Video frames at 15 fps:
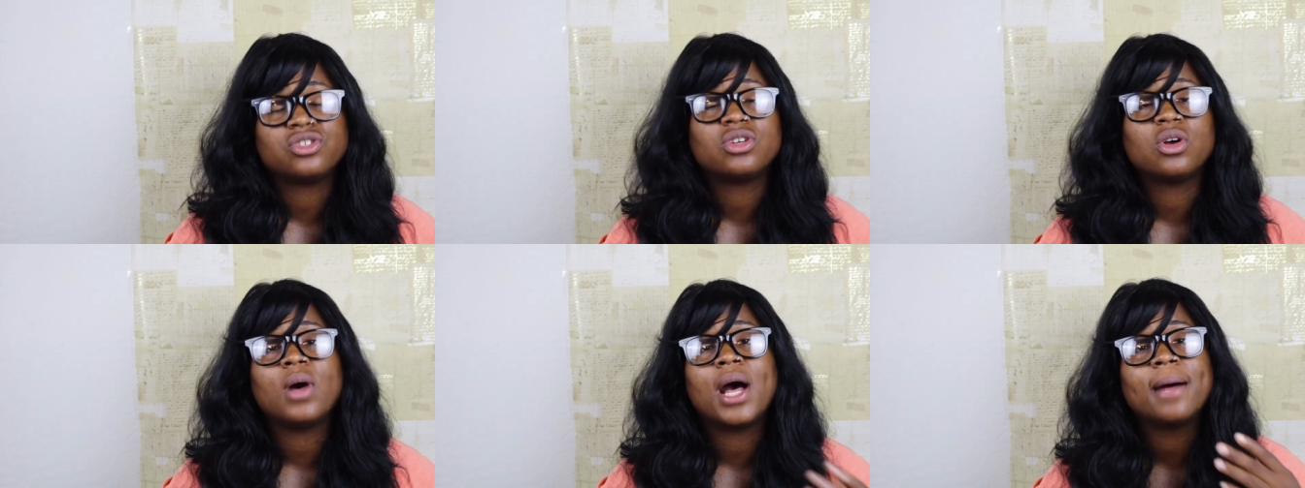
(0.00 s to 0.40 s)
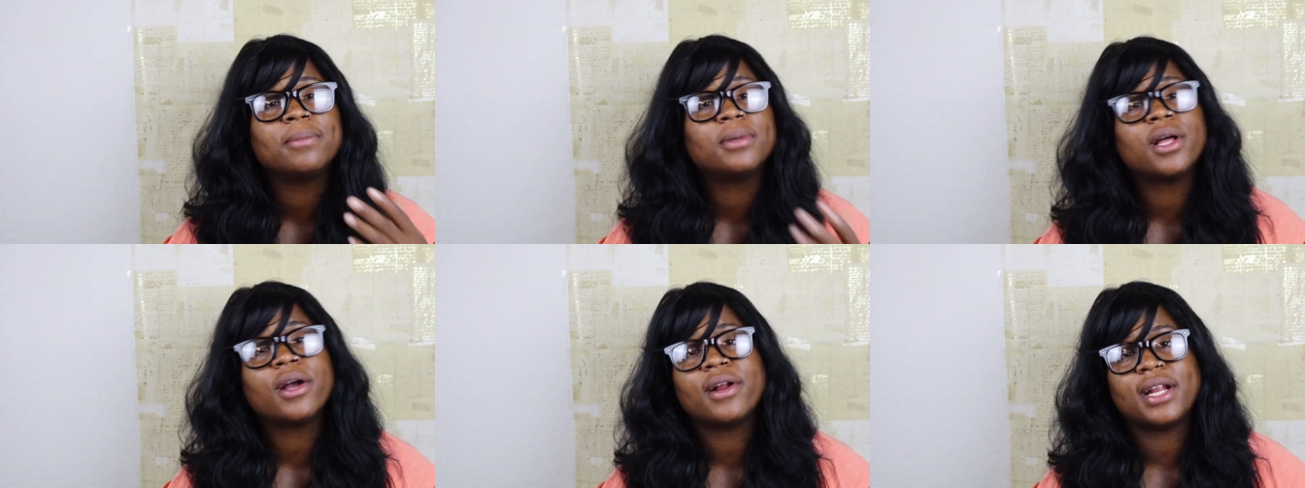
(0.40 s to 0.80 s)
So
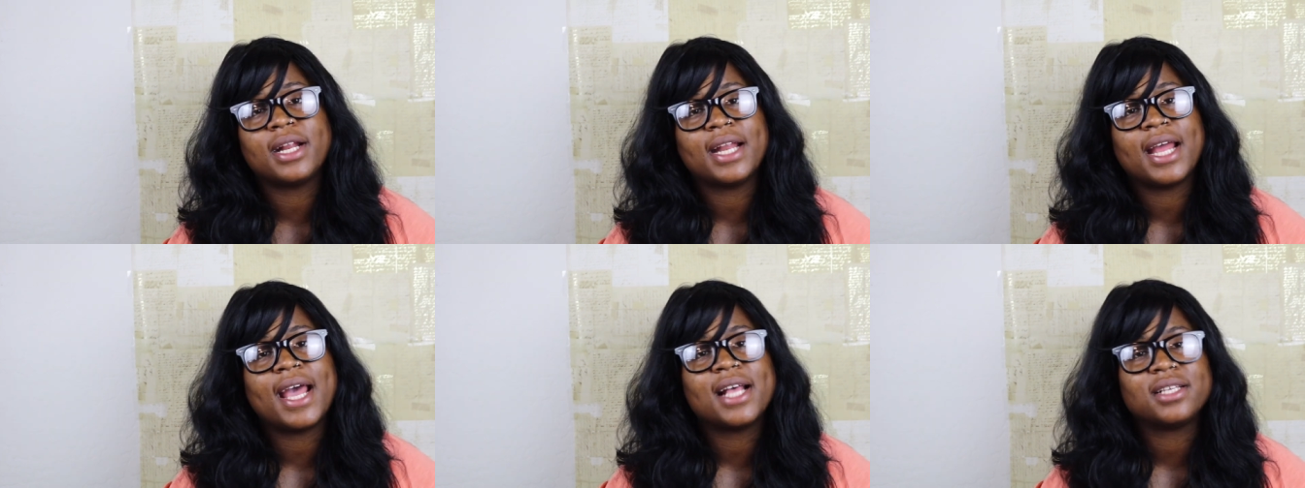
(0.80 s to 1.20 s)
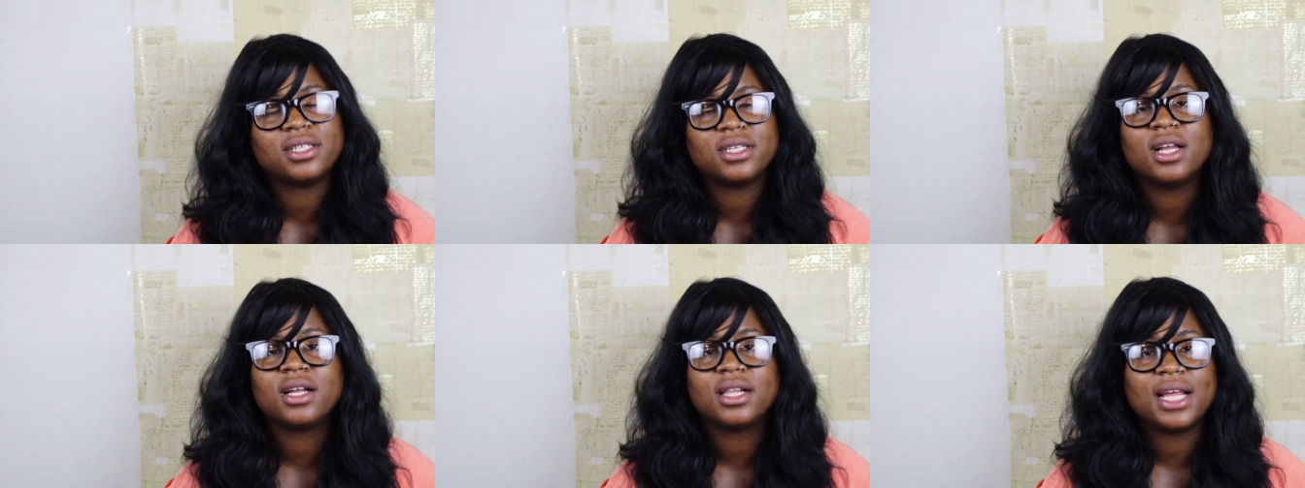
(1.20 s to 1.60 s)
I'm learning that as a
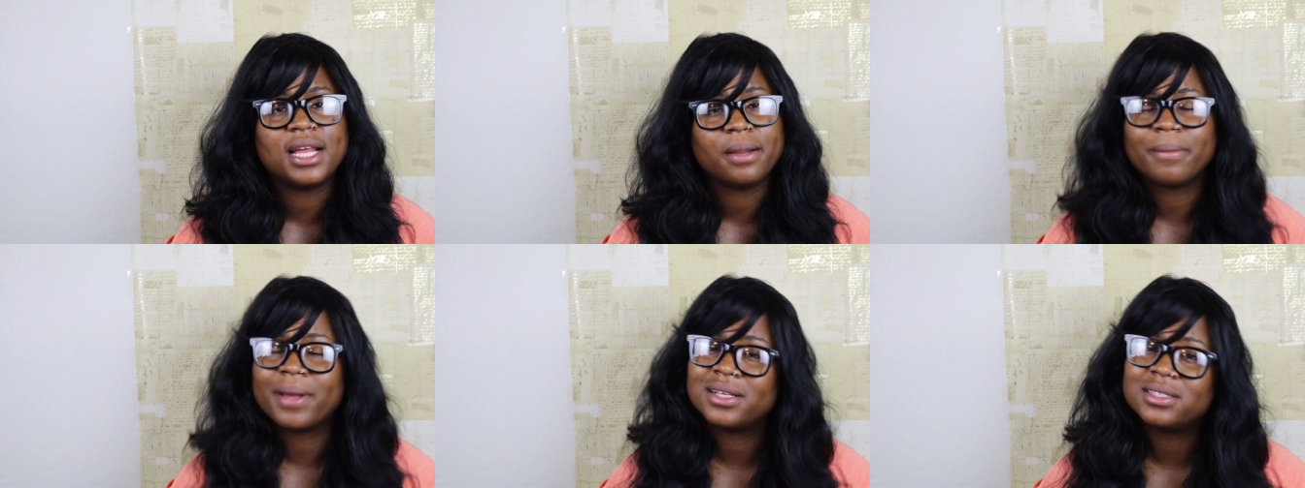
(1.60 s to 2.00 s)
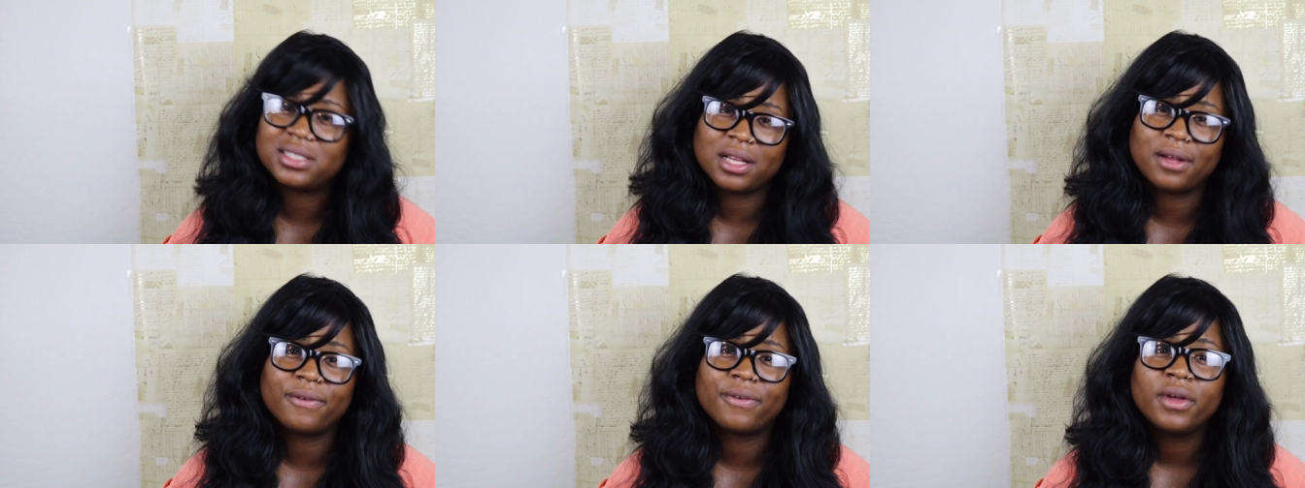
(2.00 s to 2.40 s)
young lady
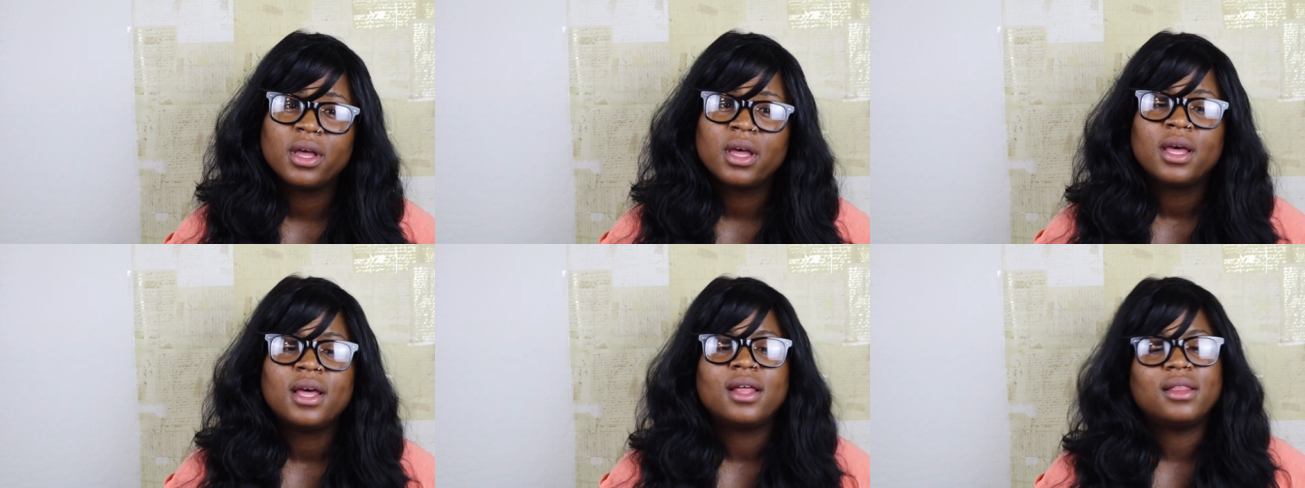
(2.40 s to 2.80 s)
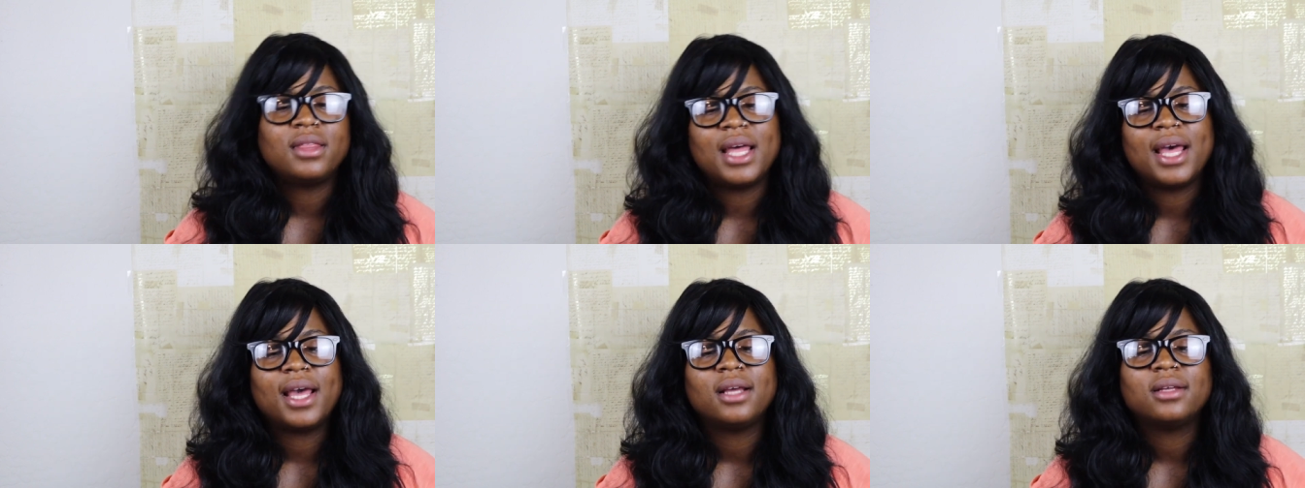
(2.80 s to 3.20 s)
myself,
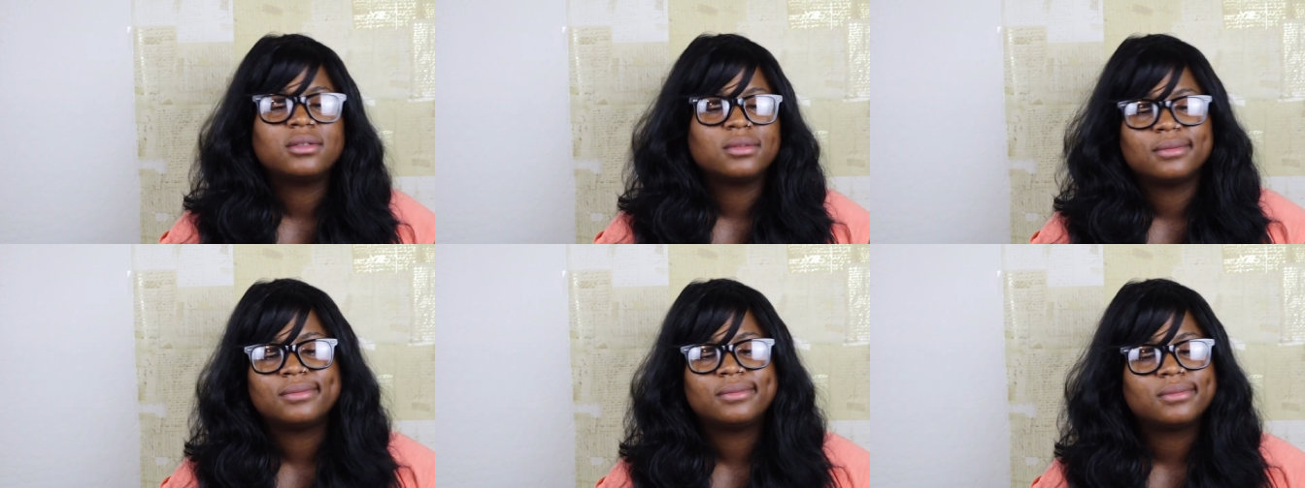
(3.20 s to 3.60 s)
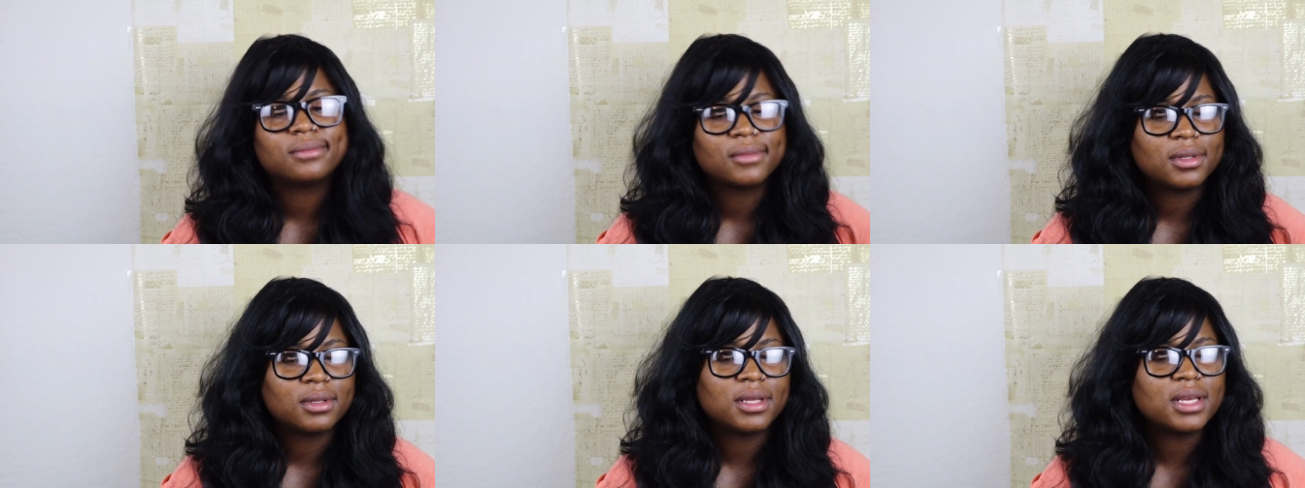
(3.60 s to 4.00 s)
that
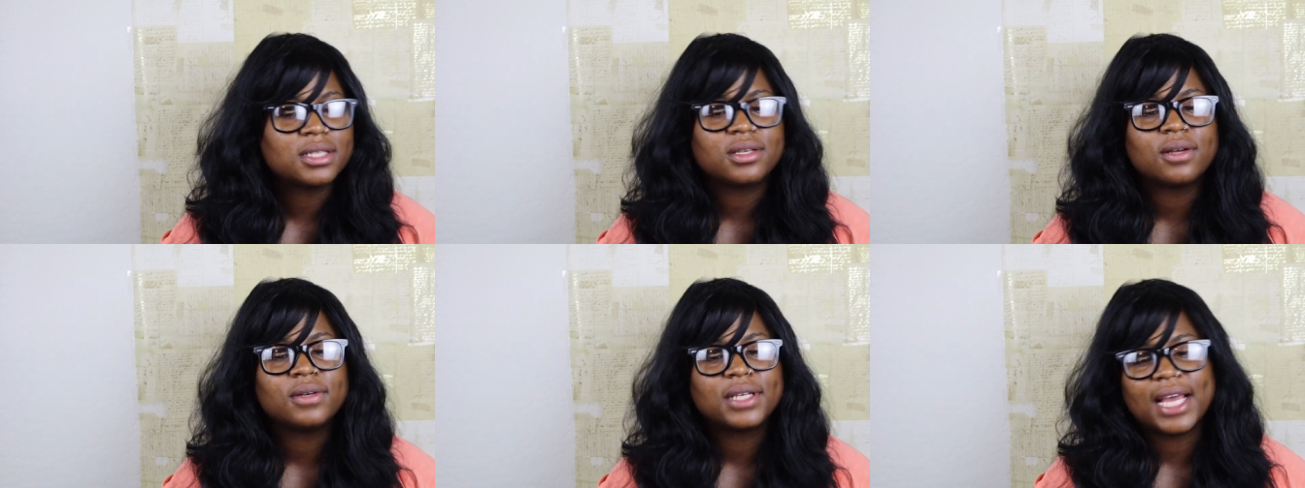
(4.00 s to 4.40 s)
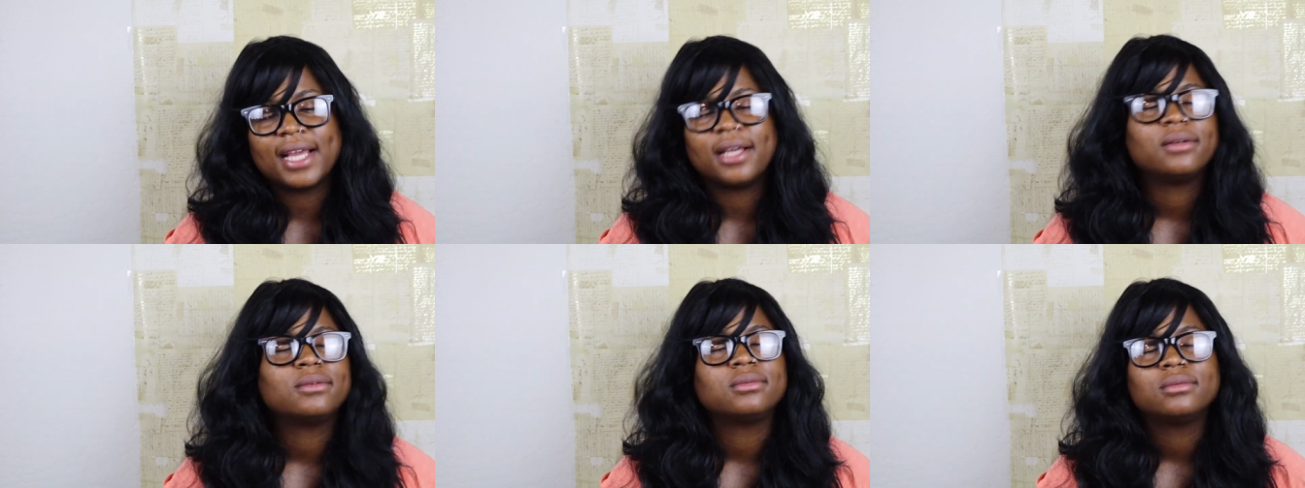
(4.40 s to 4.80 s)
it's
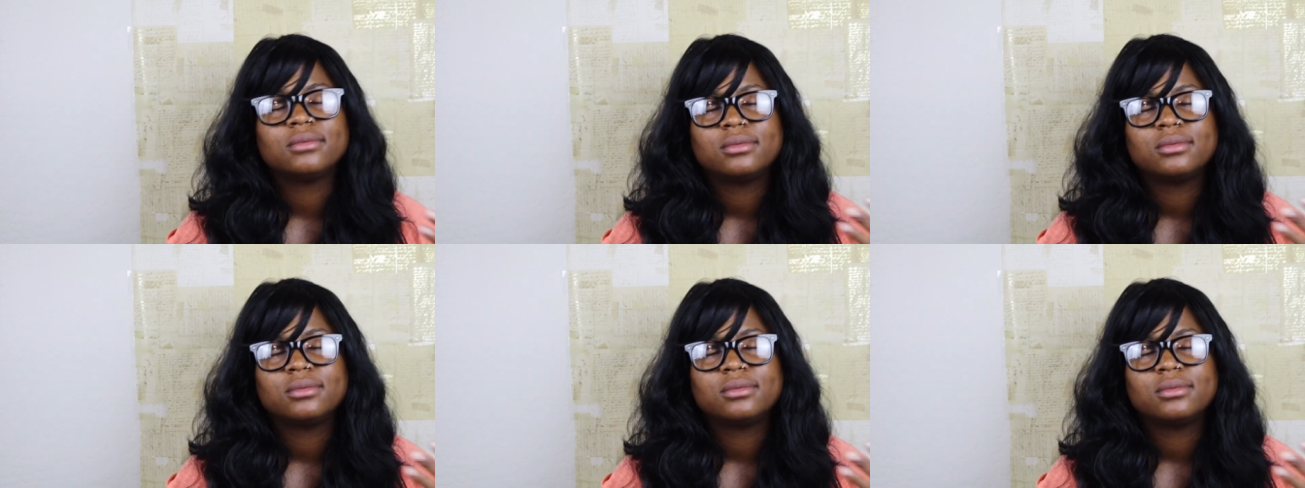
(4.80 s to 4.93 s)
okay.